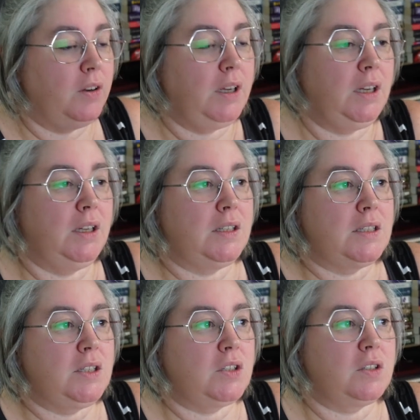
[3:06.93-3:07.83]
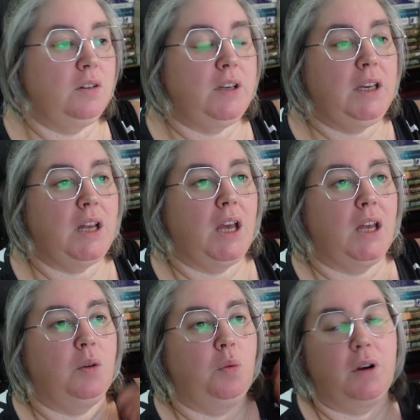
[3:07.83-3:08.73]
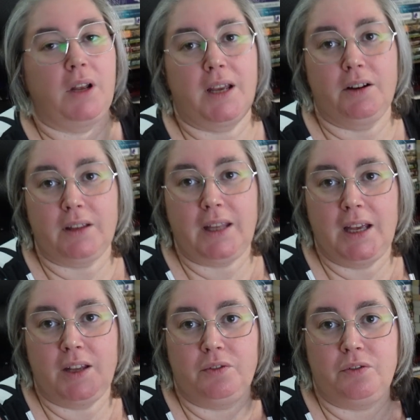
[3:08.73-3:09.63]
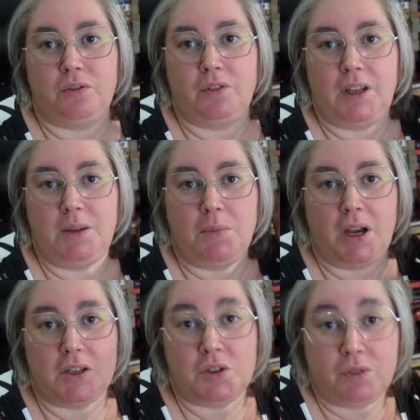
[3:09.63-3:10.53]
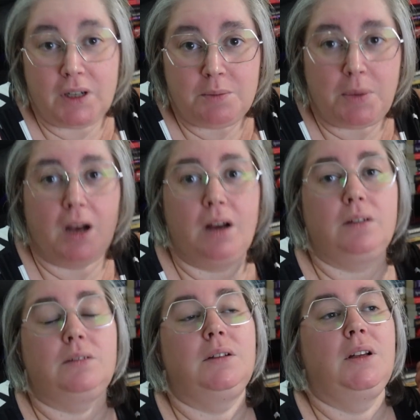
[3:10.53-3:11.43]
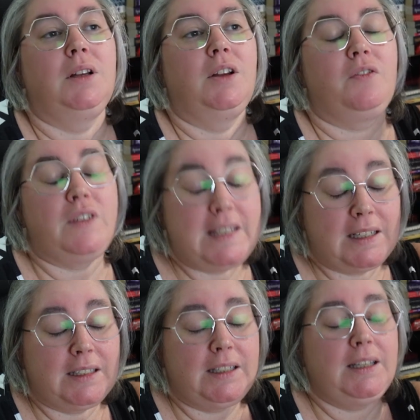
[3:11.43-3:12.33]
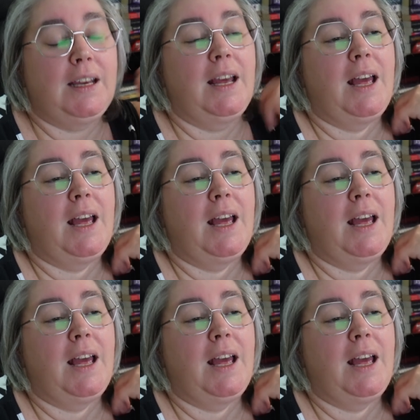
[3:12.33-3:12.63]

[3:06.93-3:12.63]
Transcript: It's just looking at what I currently have in my to read pile physically,